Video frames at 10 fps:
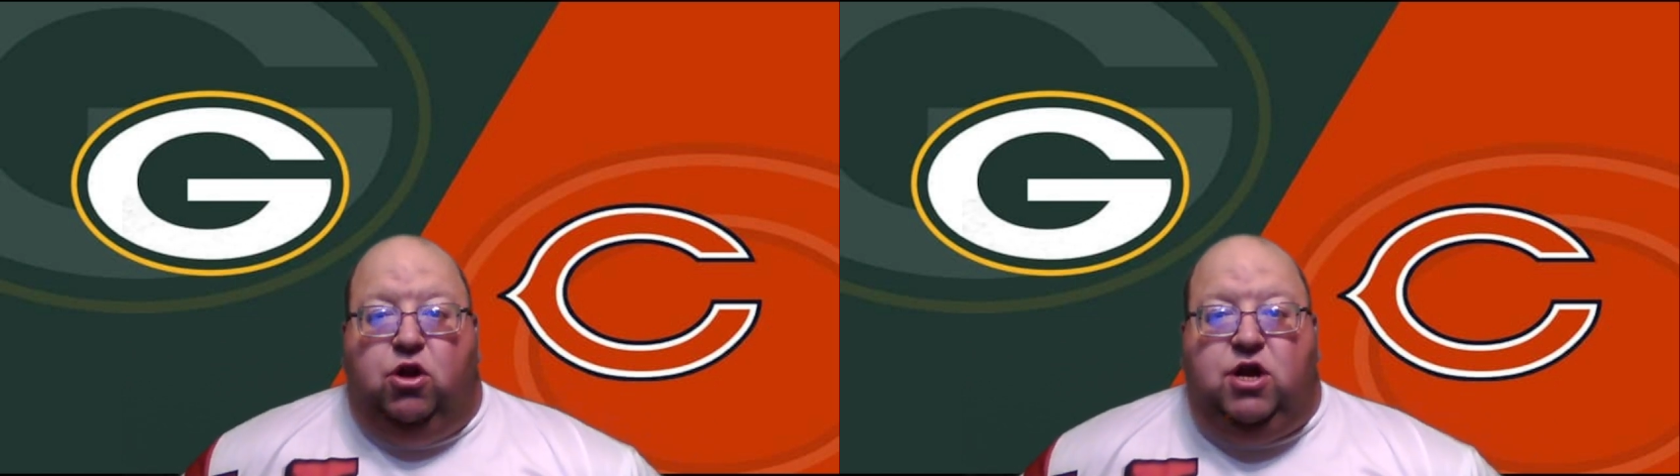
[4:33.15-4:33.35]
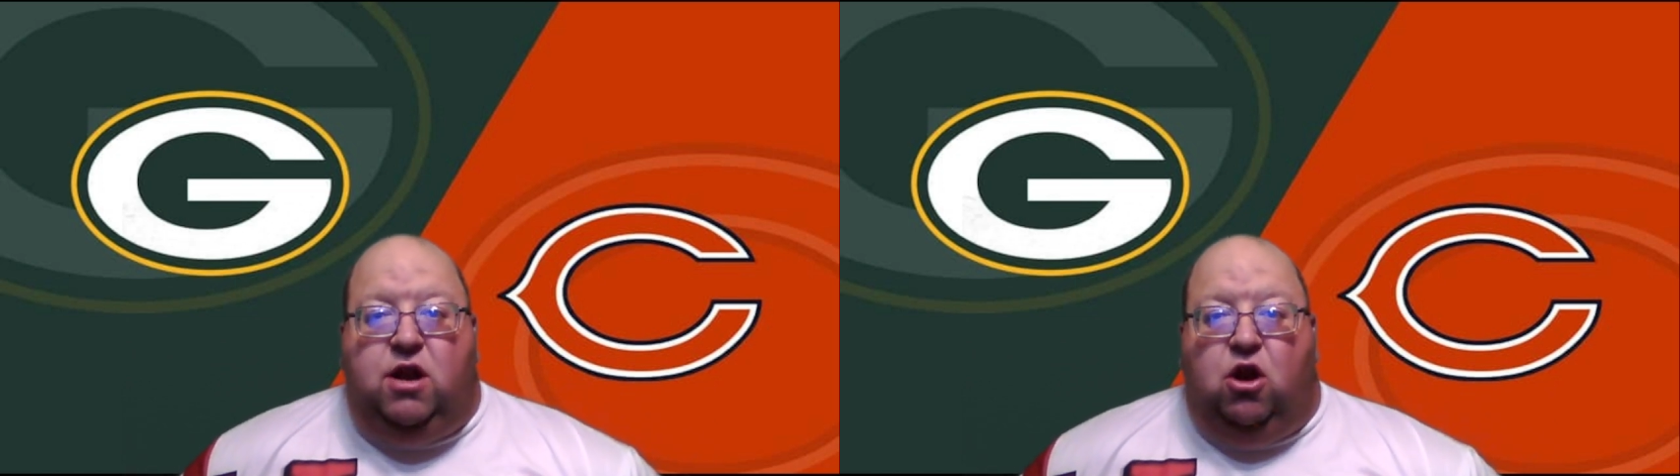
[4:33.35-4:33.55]

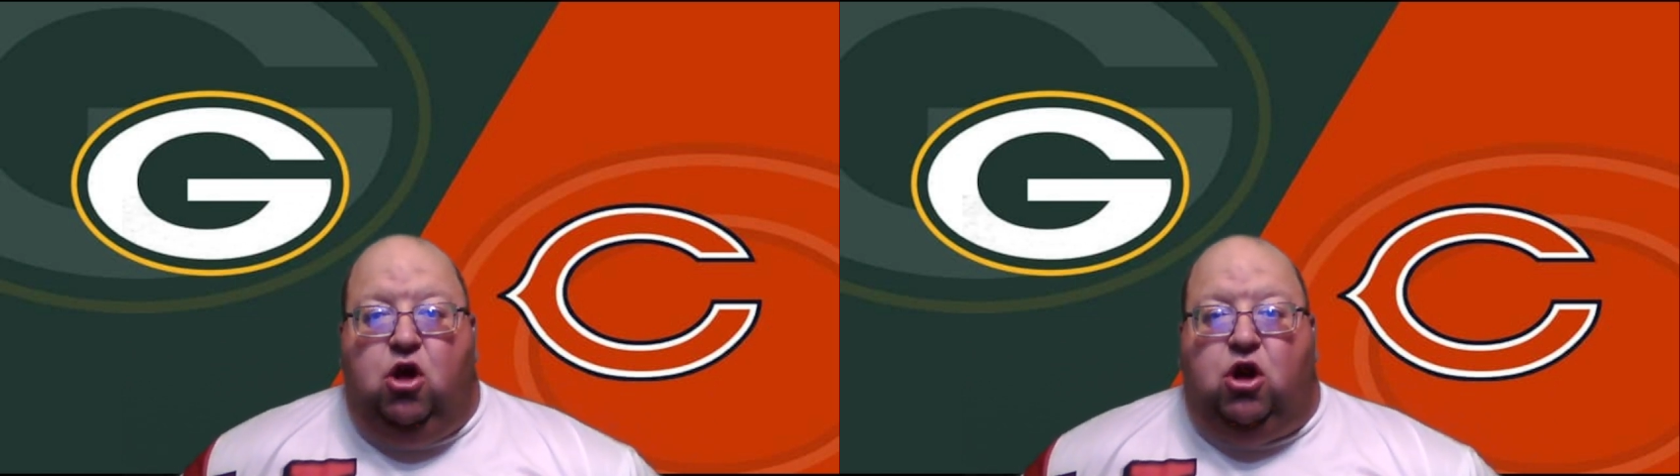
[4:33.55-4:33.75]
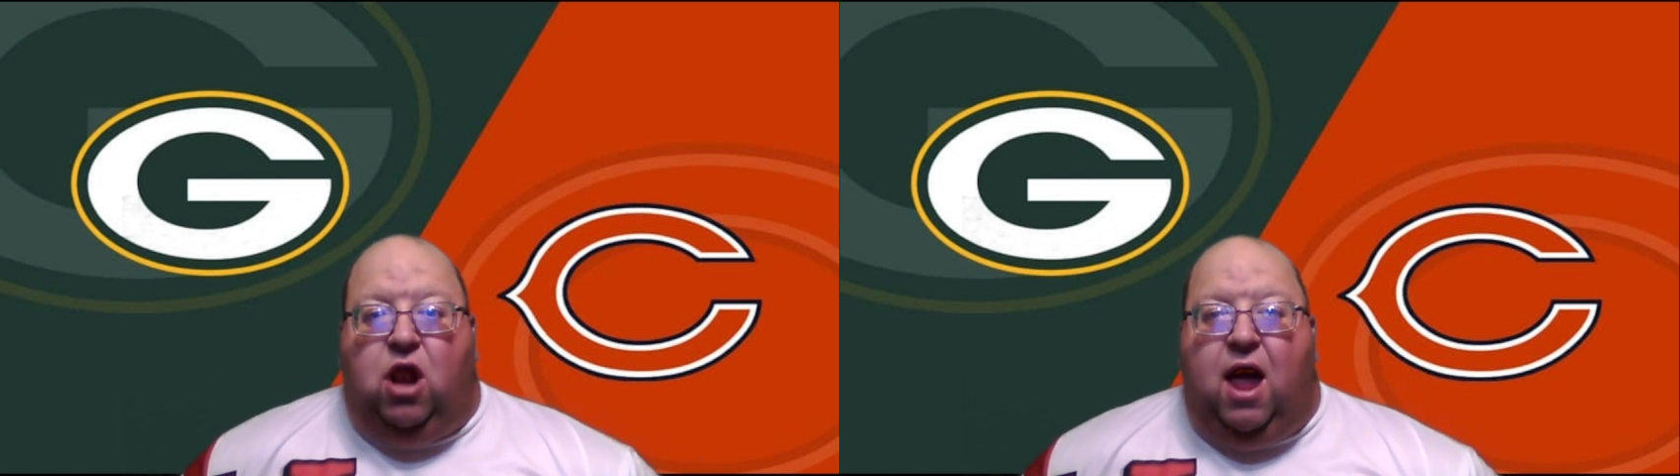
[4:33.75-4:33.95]
didn't
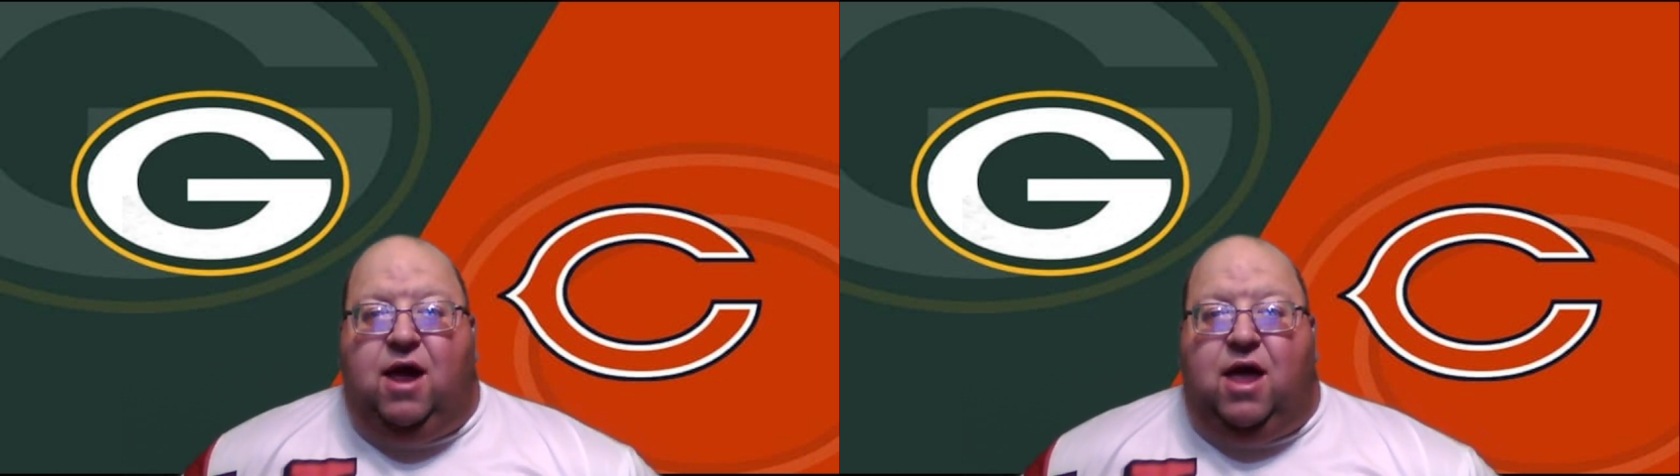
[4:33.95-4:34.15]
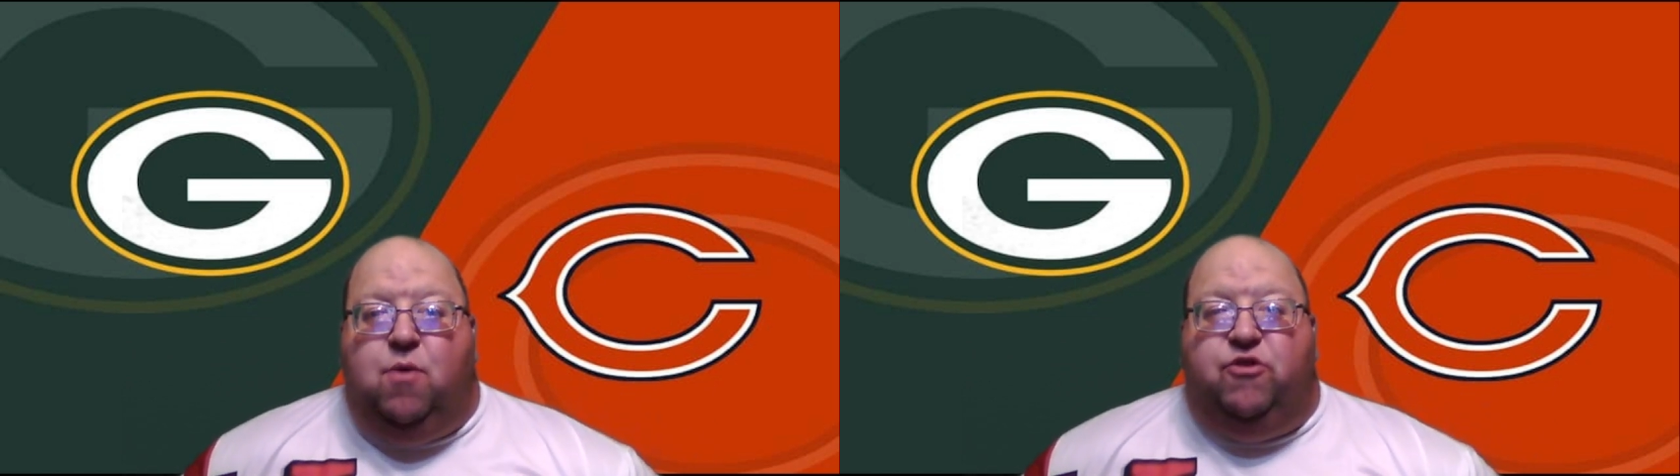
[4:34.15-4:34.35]
look
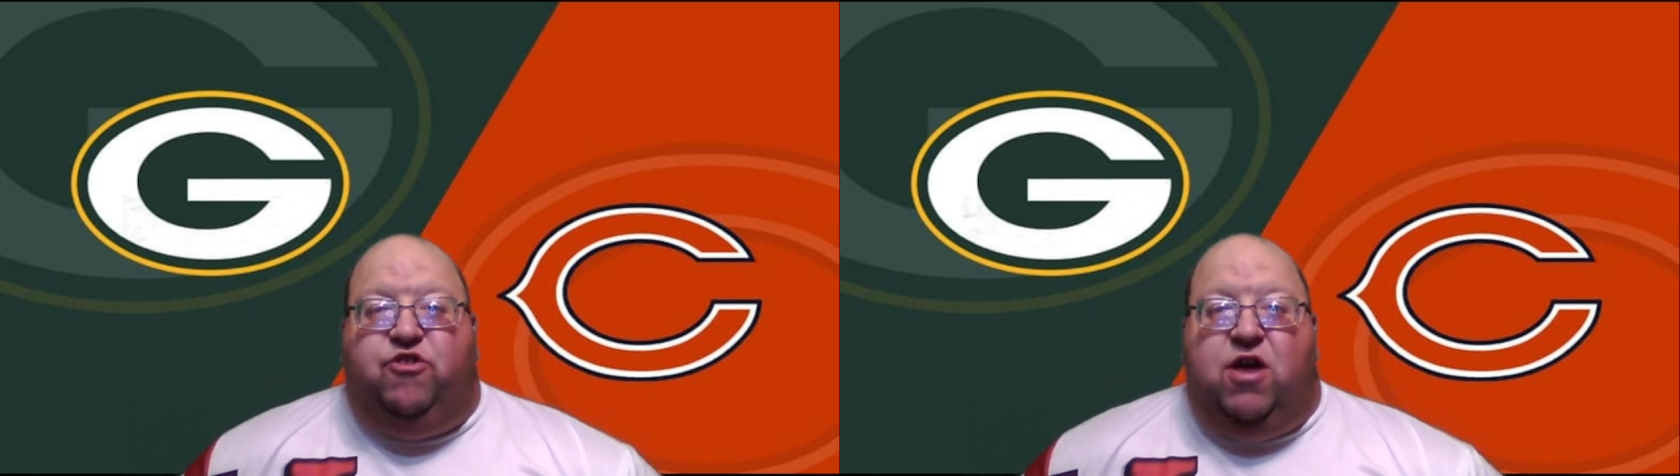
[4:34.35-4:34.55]
like he was